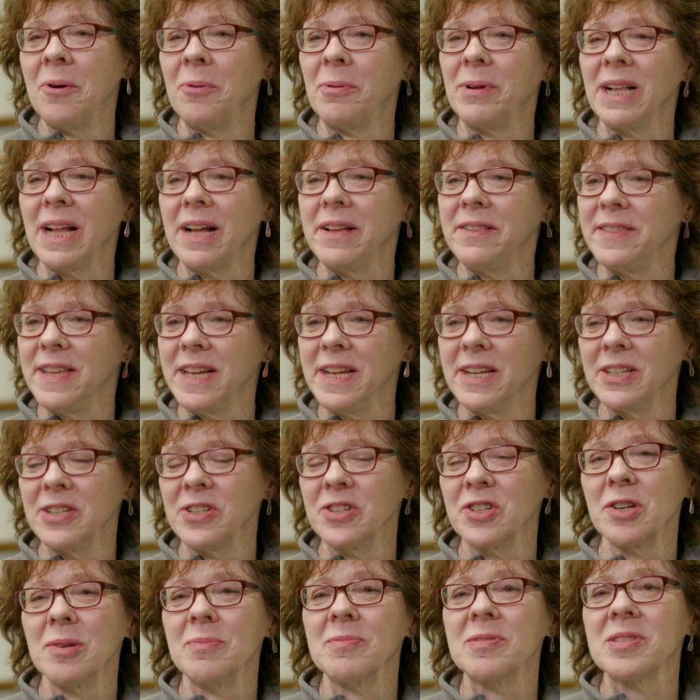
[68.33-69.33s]
Well, I think
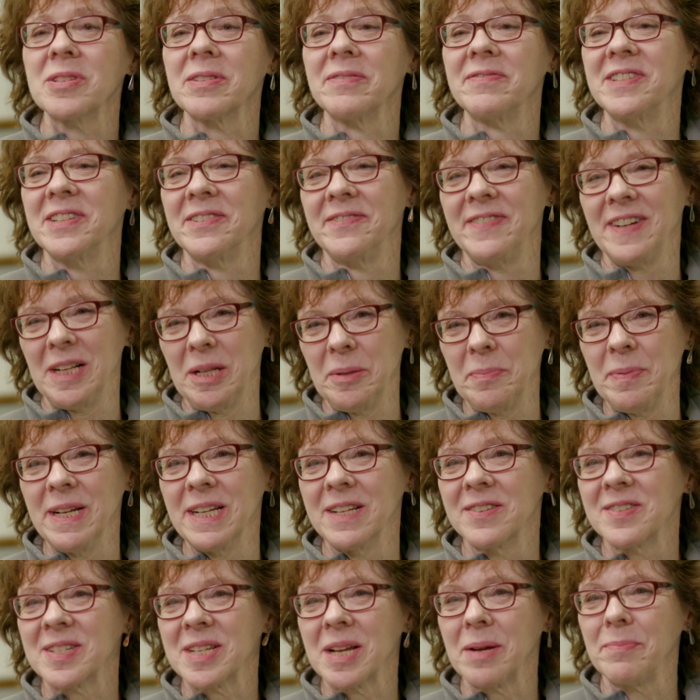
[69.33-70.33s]
in terms of
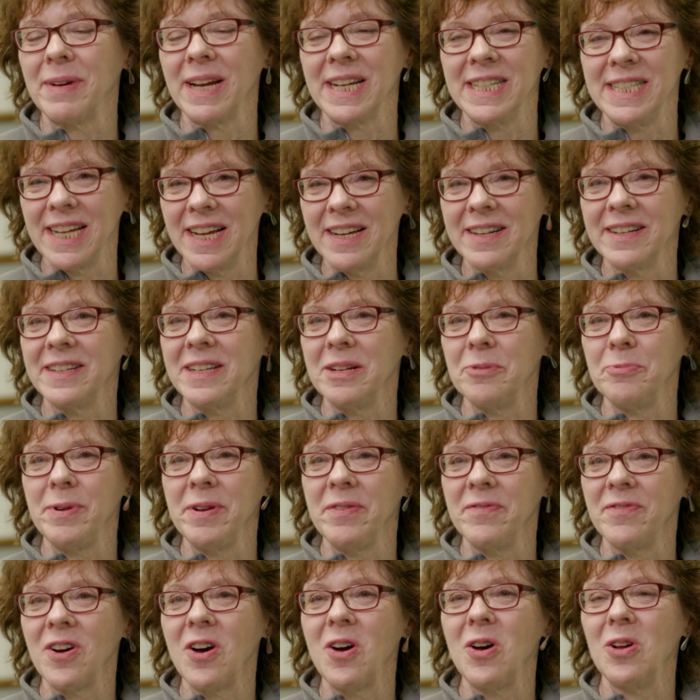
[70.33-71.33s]
developing a STEM identity,
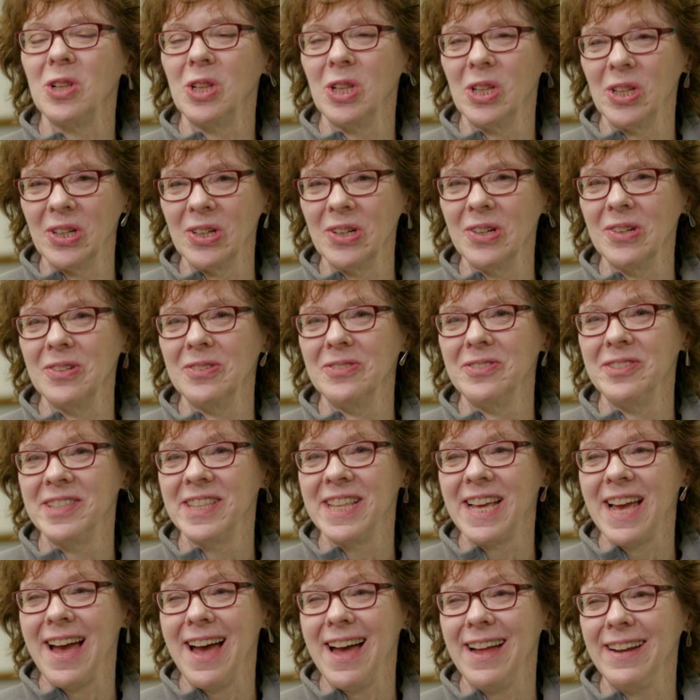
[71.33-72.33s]
we've all learned
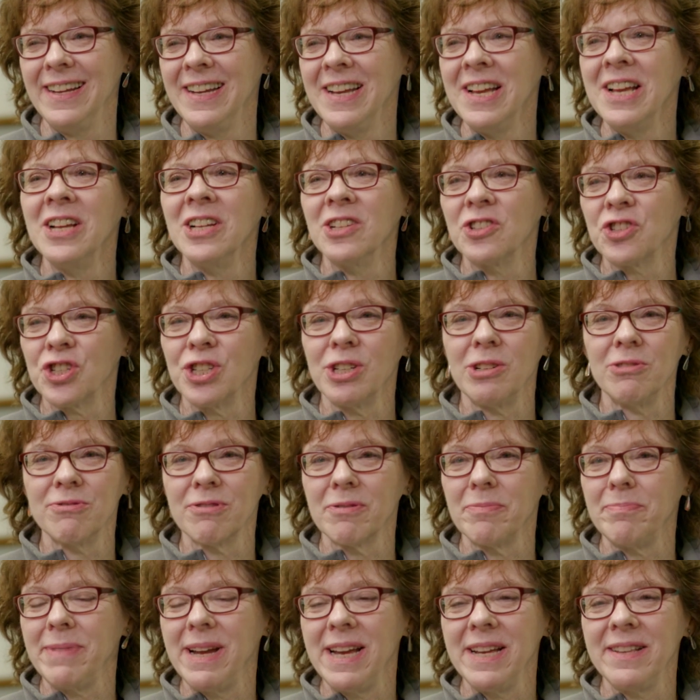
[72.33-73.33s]
that
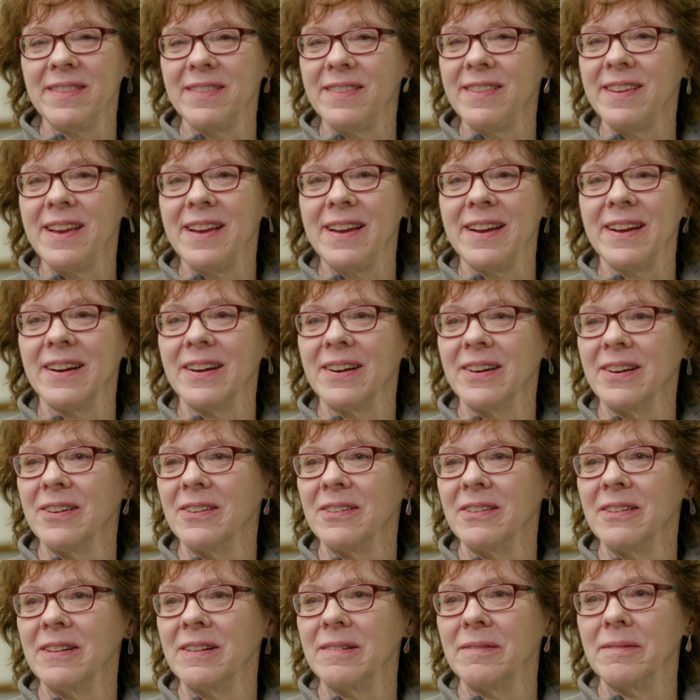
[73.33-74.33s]
children make
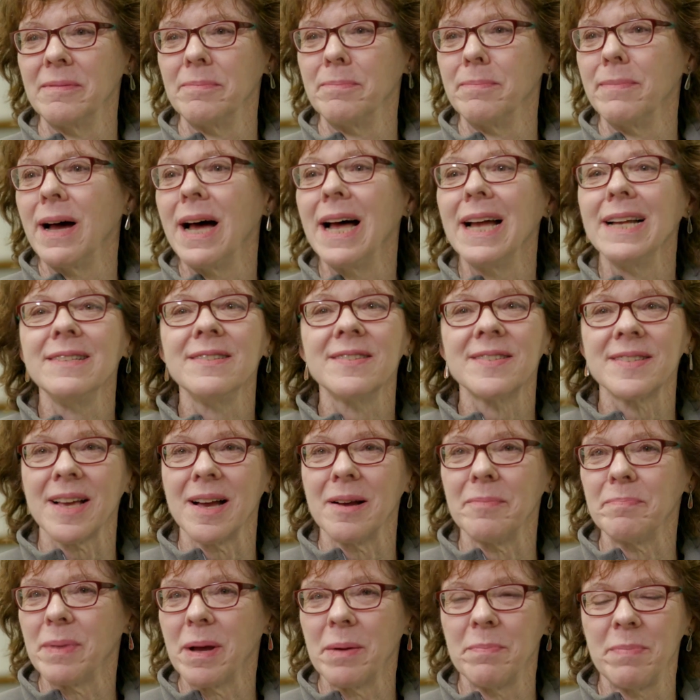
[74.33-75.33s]
their minds
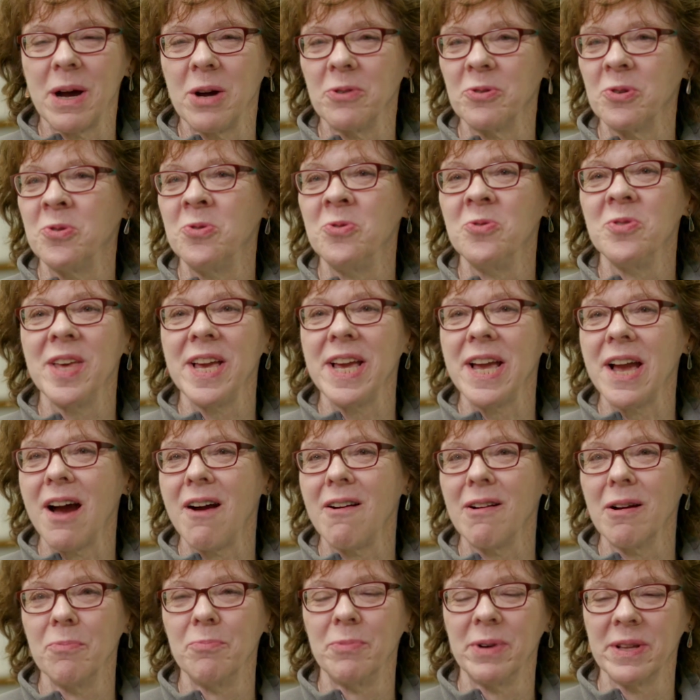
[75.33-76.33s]
up about who they
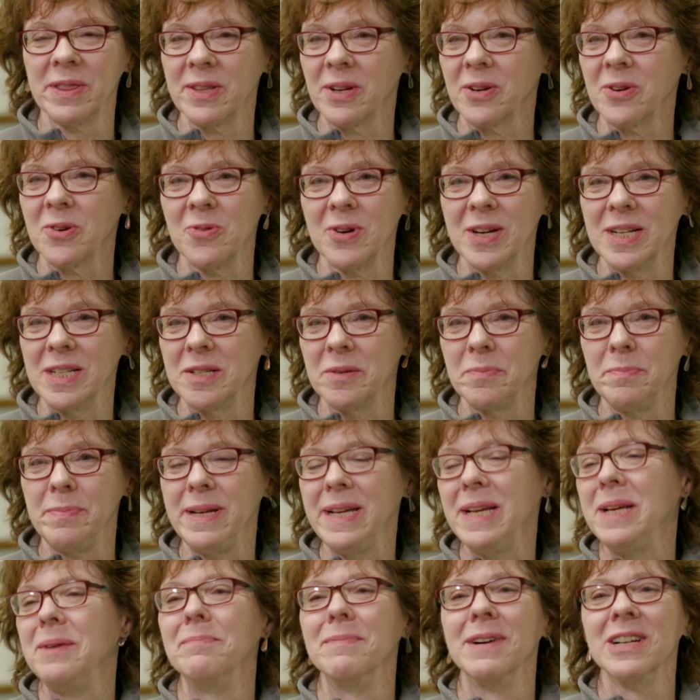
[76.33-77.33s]
are and what they're going to
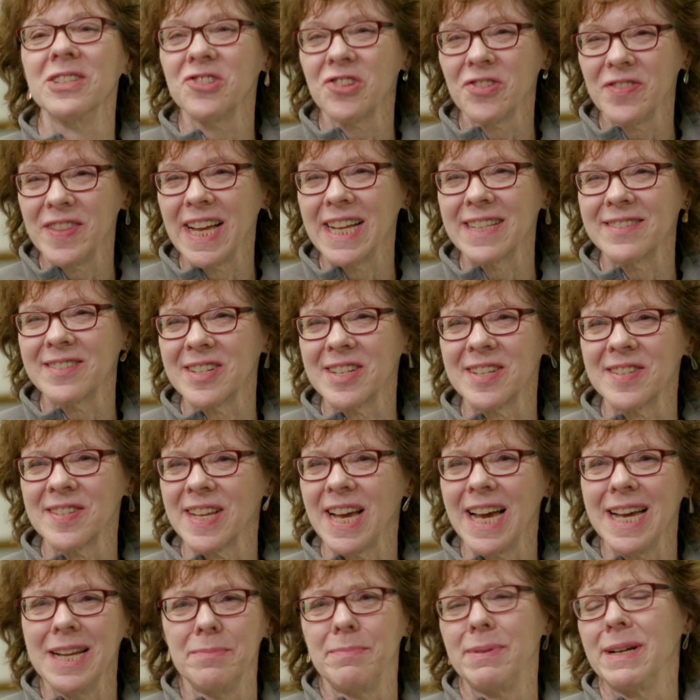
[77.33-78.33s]
be. Much of that's
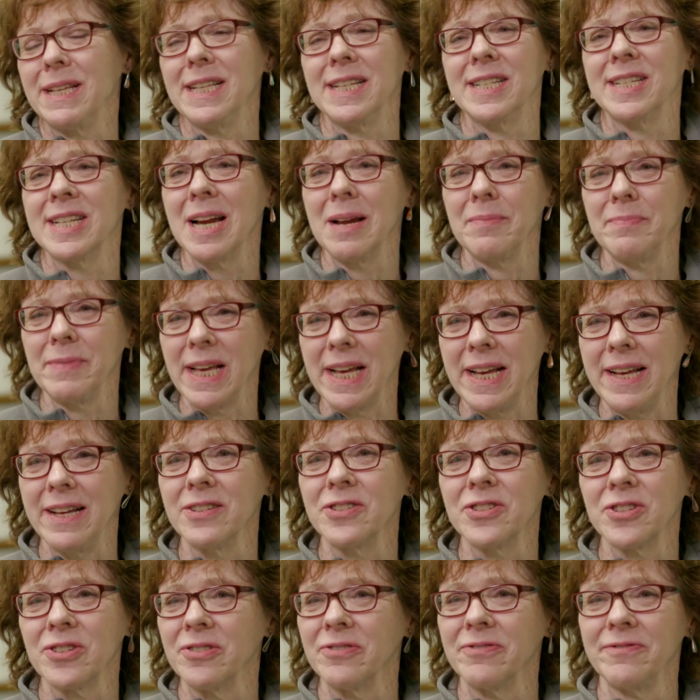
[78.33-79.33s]
decided by the time they
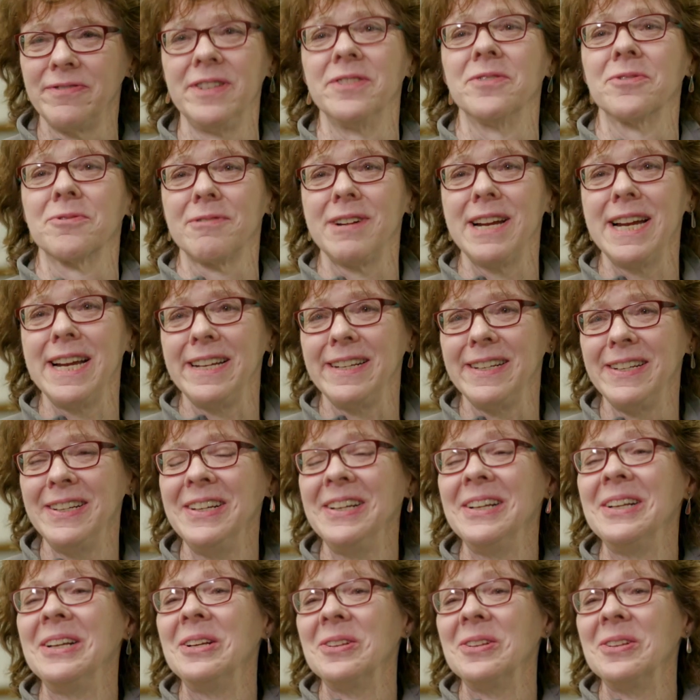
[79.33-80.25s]
enter fifth grade.